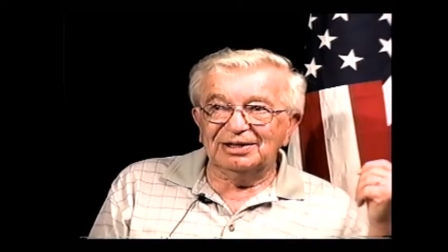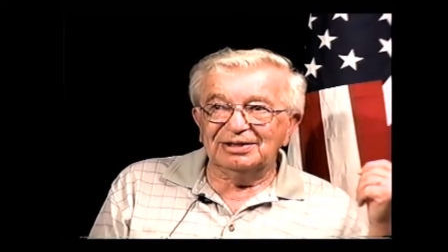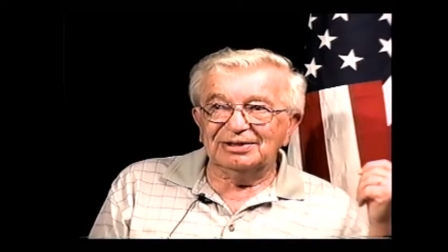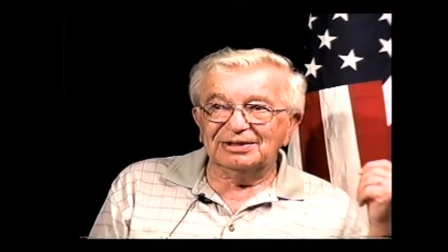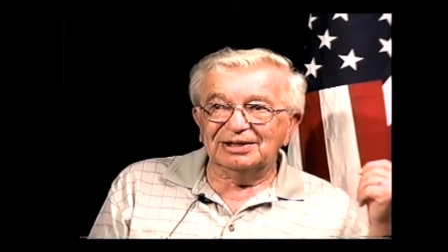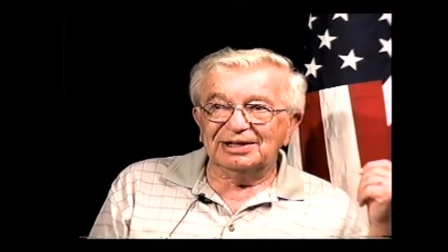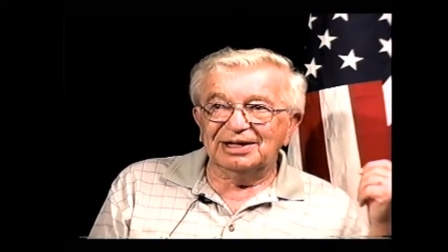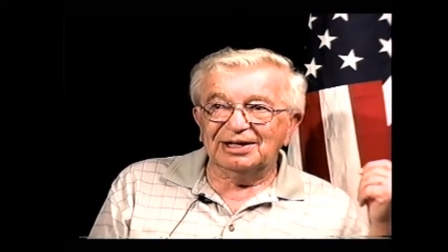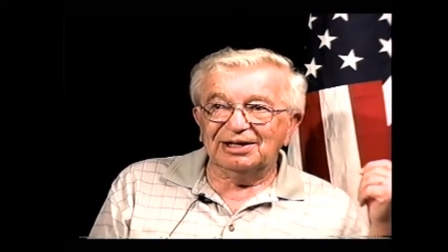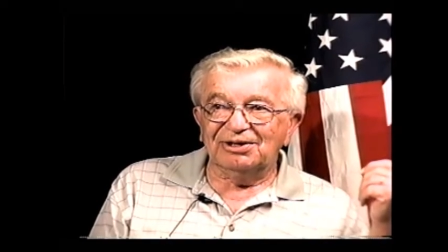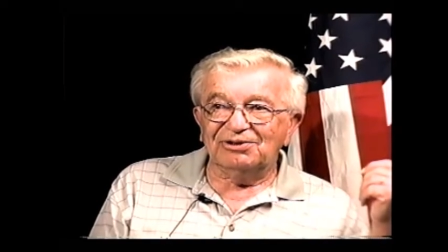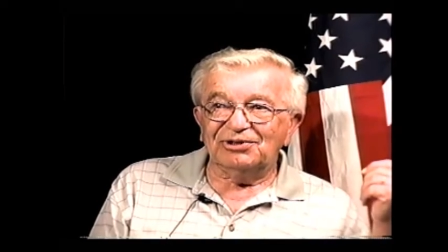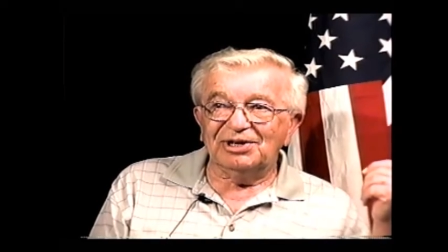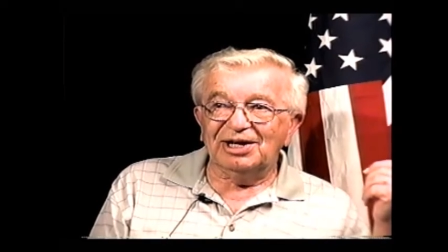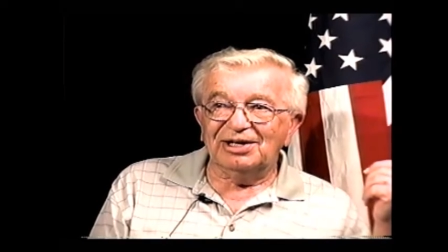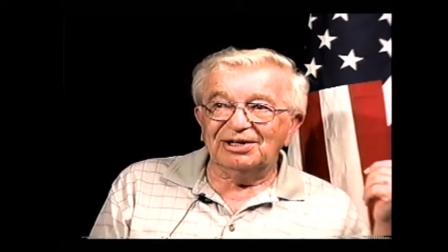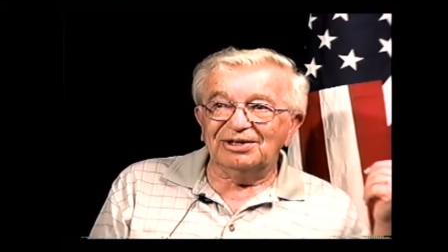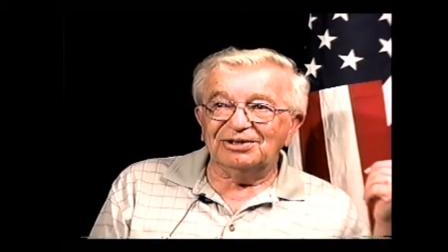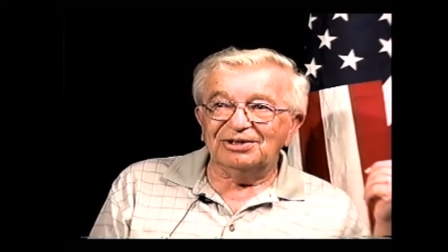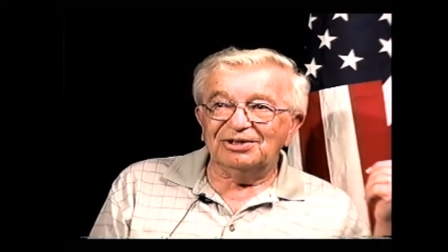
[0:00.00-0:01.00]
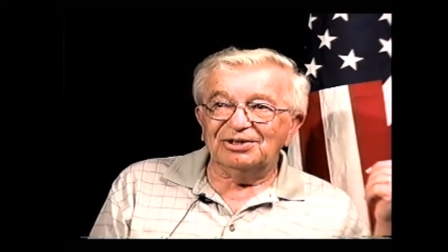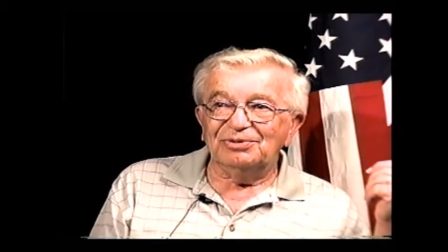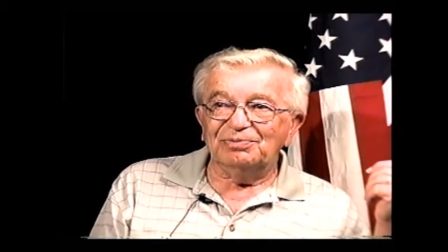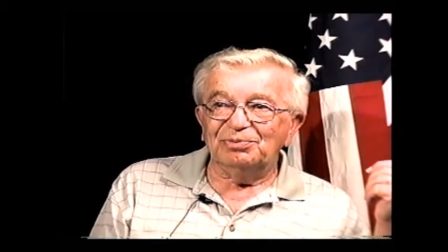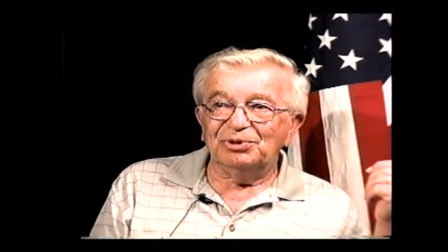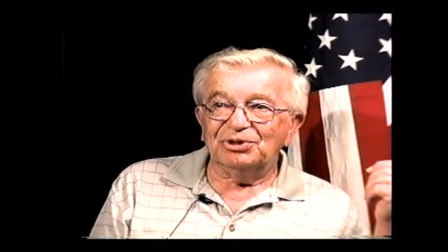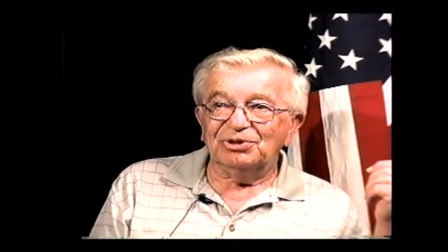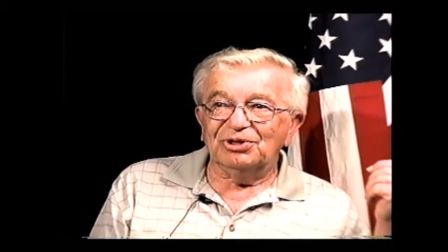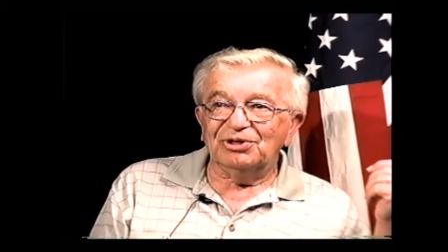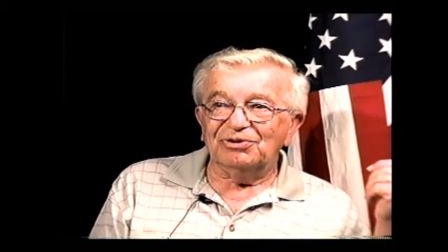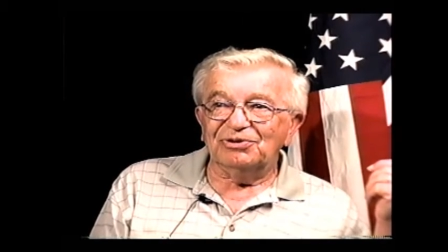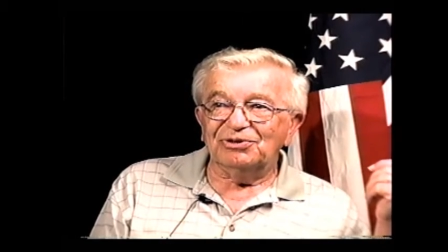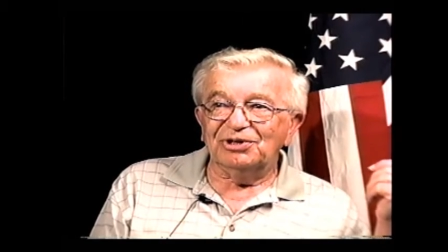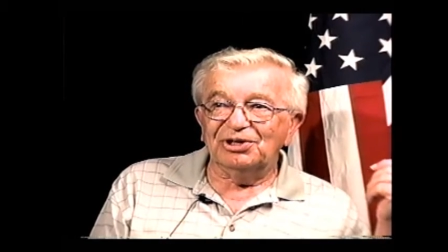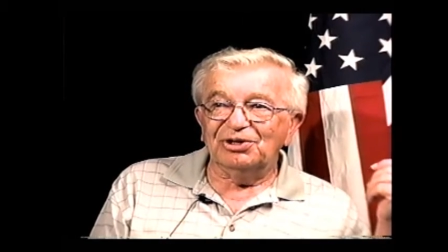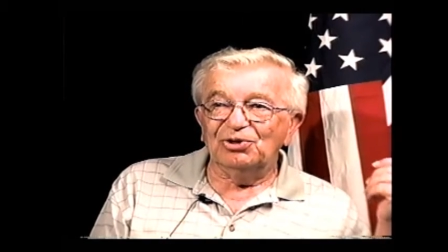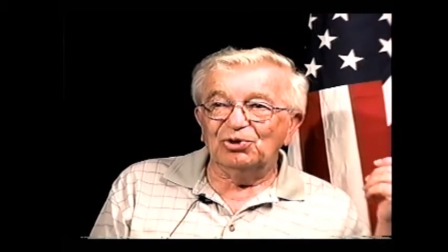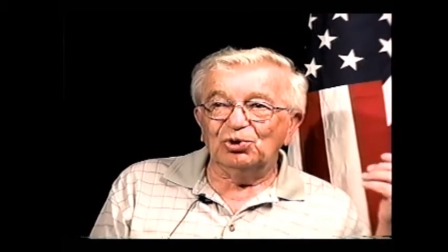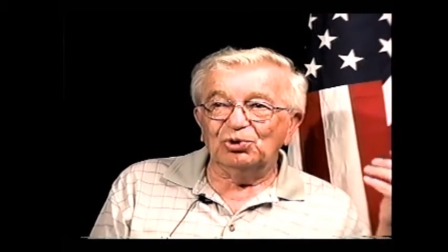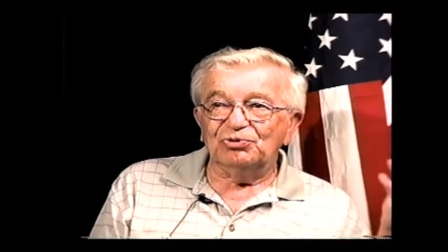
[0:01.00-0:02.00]
to get us out of there because they
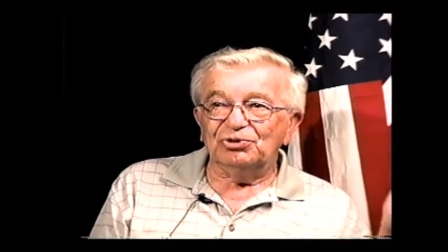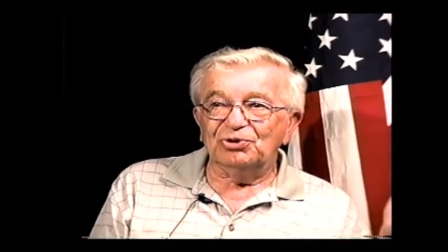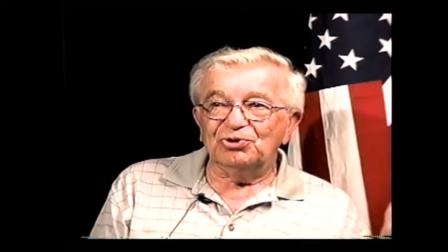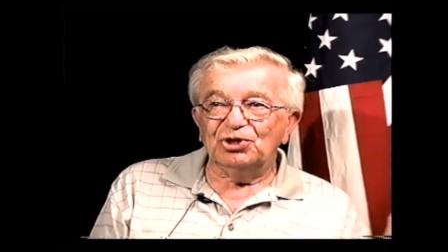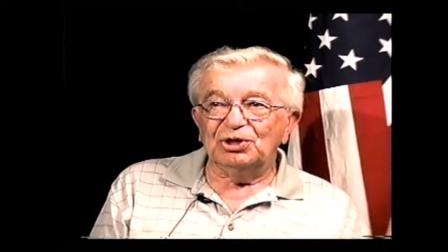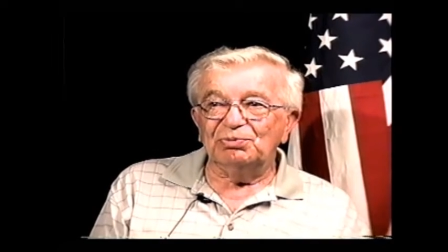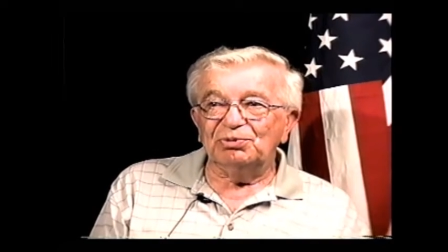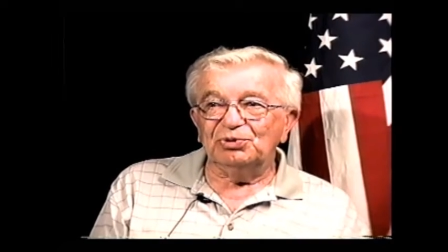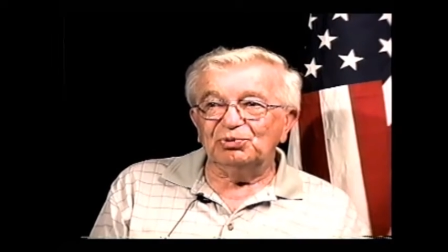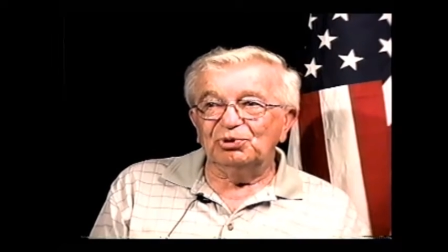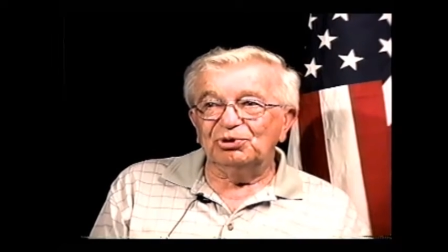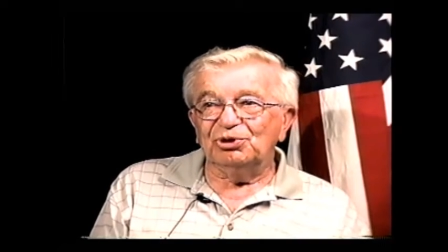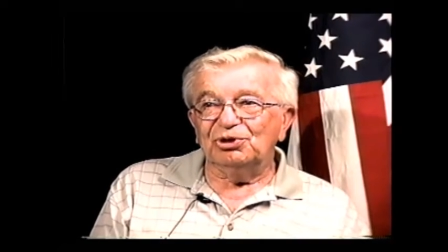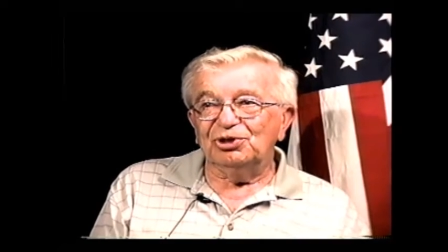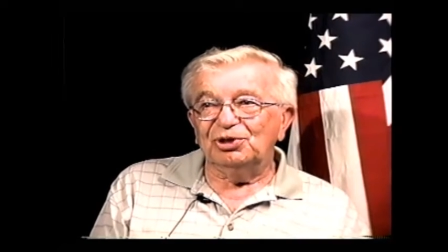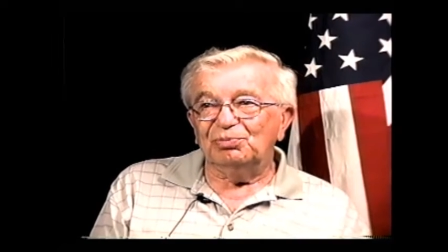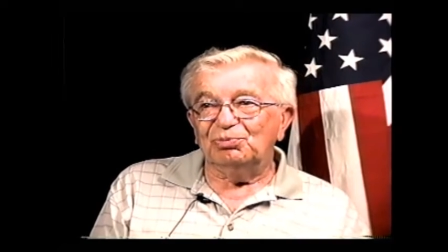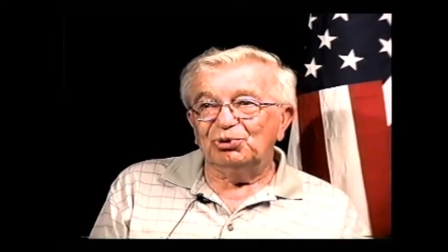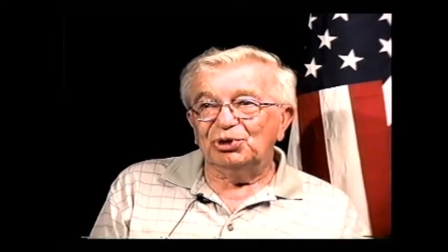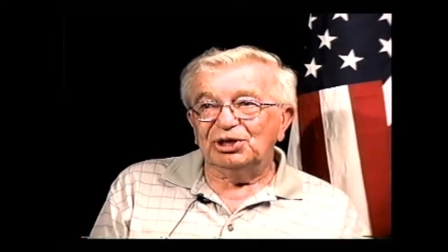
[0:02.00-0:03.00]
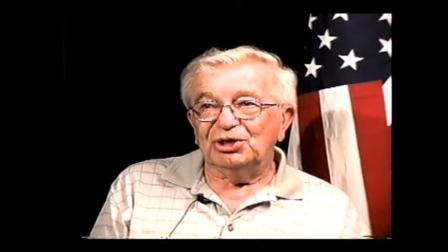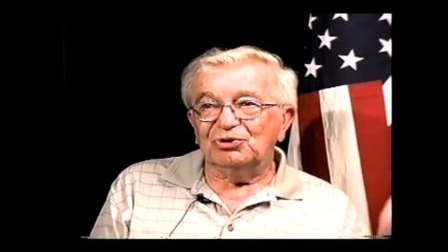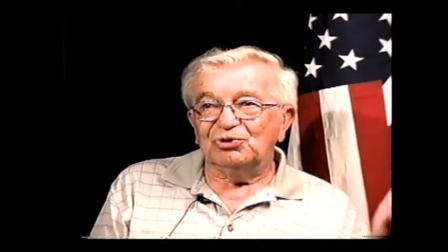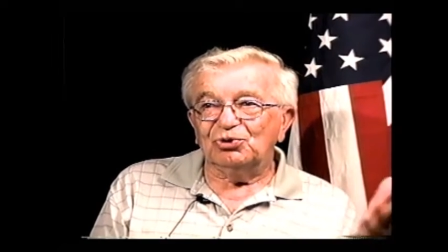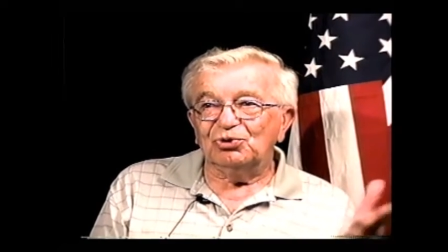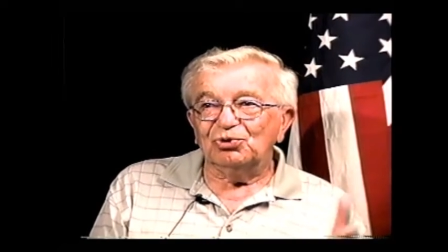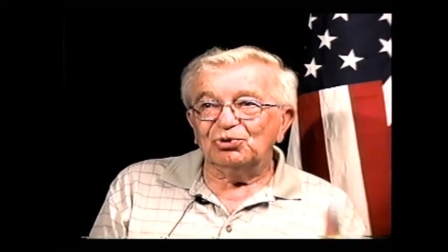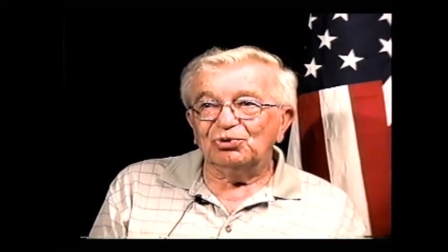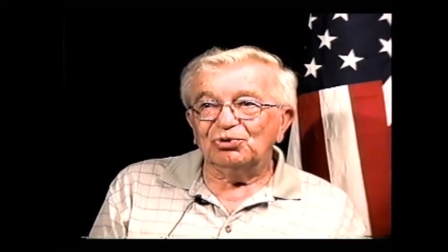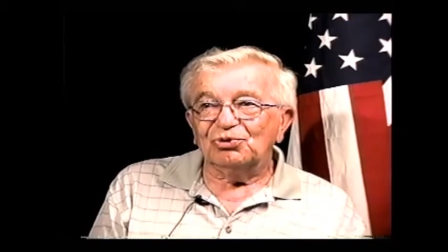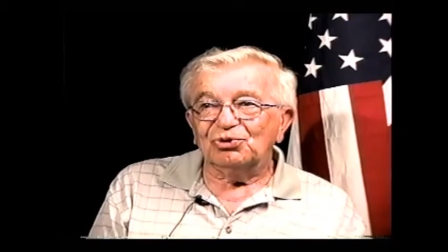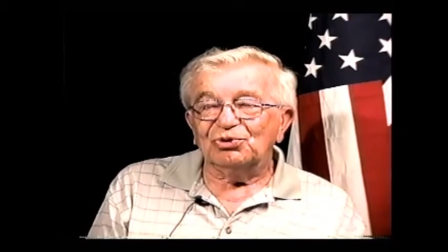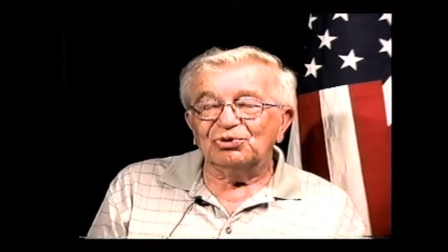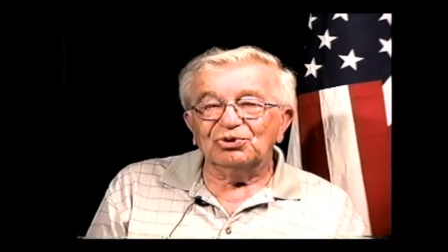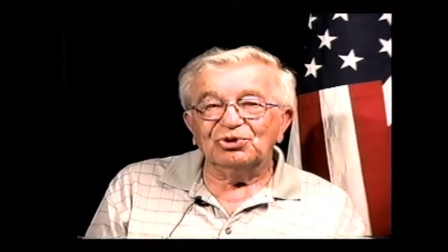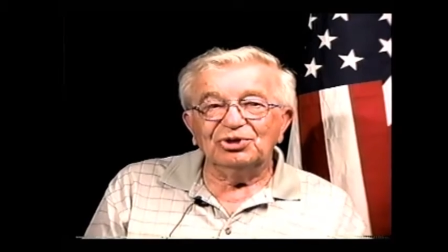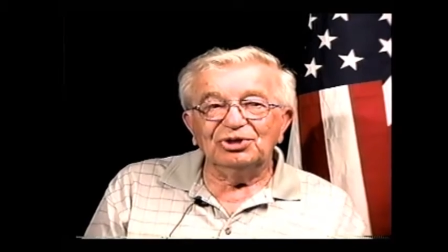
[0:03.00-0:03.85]
didn't know if the Germans were going to break through. So.